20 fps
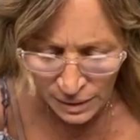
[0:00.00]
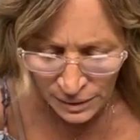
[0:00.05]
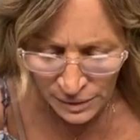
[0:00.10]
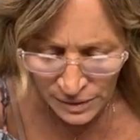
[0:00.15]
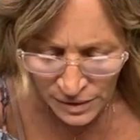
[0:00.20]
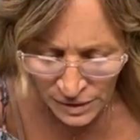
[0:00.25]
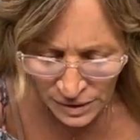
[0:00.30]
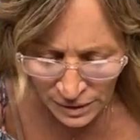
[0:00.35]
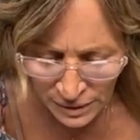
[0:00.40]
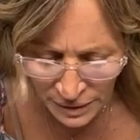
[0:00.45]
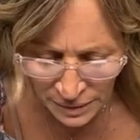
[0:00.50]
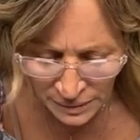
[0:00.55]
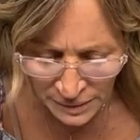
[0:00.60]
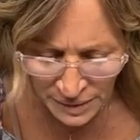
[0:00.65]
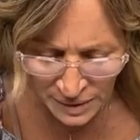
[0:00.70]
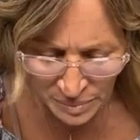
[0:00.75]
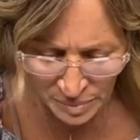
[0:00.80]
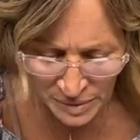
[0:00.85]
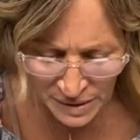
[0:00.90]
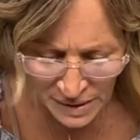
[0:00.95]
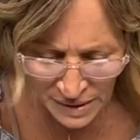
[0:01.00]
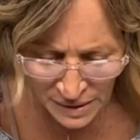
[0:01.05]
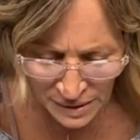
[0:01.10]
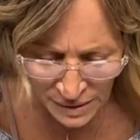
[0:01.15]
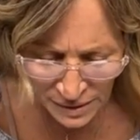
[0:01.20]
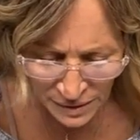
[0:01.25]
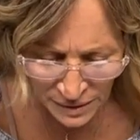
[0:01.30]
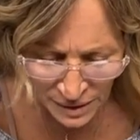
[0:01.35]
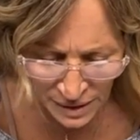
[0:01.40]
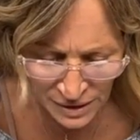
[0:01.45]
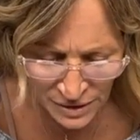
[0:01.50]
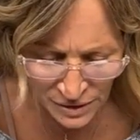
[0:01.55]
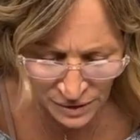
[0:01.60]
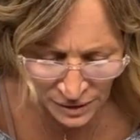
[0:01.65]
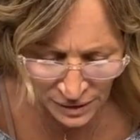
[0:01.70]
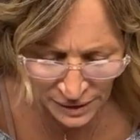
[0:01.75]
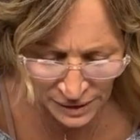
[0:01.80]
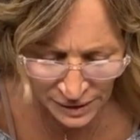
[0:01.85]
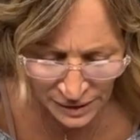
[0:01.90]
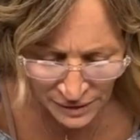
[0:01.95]
You and Julie are really busy. The crash
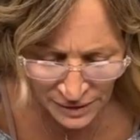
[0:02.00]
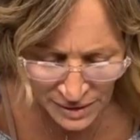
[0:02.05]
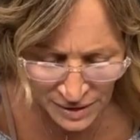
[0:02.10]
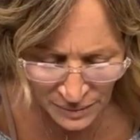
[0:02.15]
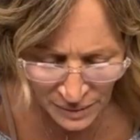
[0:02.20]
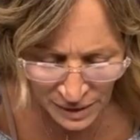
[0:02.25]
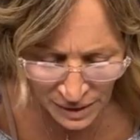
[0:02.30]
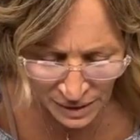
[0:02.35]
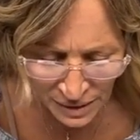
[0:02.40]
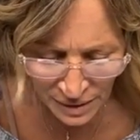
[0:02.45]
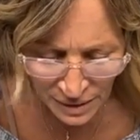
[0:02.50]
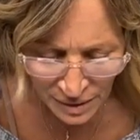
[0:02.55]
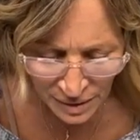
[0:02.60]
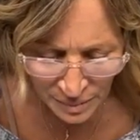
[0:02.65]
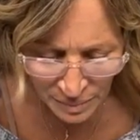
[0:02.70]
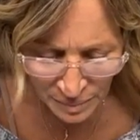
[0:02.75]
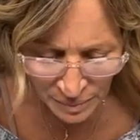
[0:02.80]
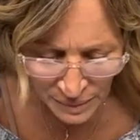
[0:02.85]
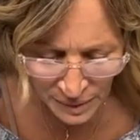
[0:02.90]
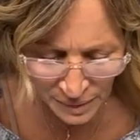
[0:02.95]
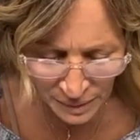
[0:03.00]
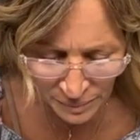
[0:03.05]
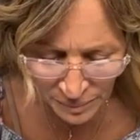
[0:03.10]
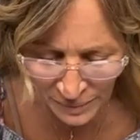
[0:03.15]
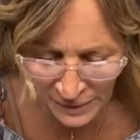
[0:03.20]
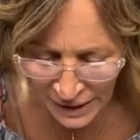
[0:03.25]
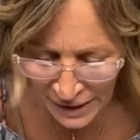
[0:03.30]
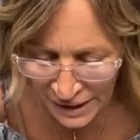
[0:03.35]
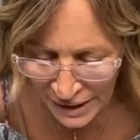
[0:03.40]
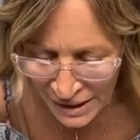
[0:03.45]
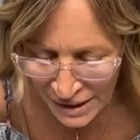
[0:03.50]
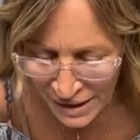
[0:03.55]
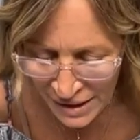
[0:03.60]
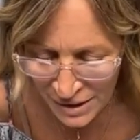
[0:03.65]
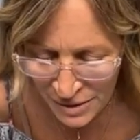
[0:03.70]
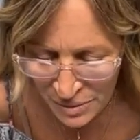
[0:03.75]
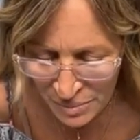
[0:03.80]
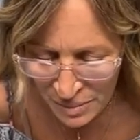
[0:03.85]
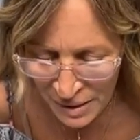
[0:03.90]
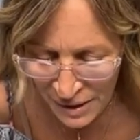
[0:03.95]
hurricane are sweet. Thank
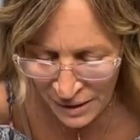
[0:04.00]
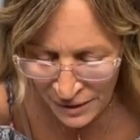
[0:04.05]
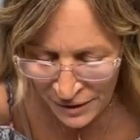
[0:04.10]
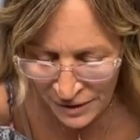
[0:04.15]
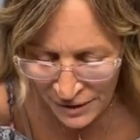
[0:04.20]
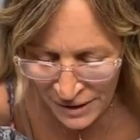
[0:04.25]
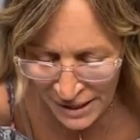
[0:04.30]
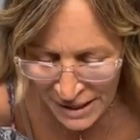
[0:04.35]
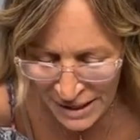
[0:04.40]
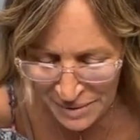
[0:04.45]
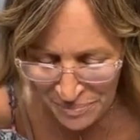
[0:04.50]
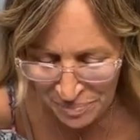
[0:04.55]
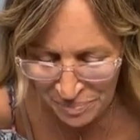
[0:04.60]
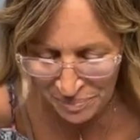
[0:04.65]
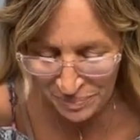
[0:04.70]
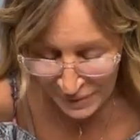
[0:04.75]
you, Margaret.